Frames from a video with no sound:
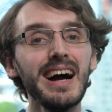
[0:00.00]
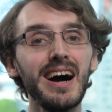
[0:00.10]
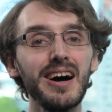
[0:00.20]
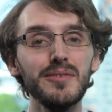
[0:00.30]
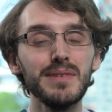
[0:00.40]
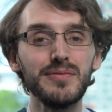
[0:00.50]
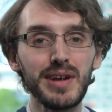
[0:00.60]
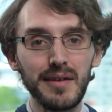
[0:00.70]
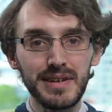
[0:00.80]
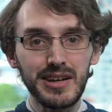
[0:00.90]
If
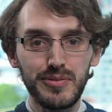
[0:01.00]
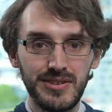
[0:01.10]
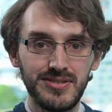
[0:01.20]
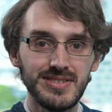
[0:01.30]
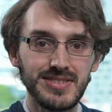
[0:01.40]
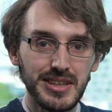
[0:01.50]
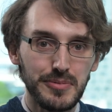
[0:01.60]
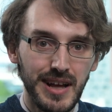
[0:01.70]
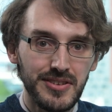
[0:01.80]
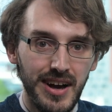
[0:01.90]
you have any questions that you
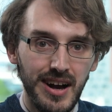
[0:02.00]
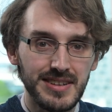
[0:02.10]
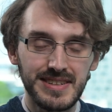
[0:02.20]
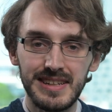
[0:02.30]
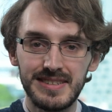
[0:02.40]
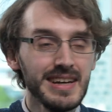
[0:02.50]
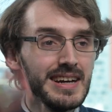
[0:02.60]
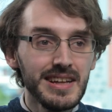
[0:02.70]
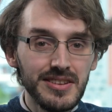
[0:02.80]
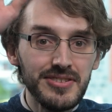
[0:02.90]
would like to ask us,
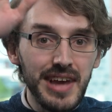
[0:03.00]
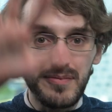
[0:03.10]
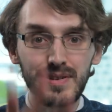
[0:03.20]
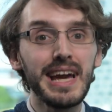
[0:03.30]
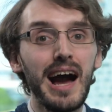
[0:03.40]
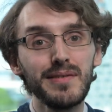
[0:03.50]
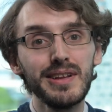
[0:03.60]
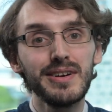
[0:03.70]
definitely have a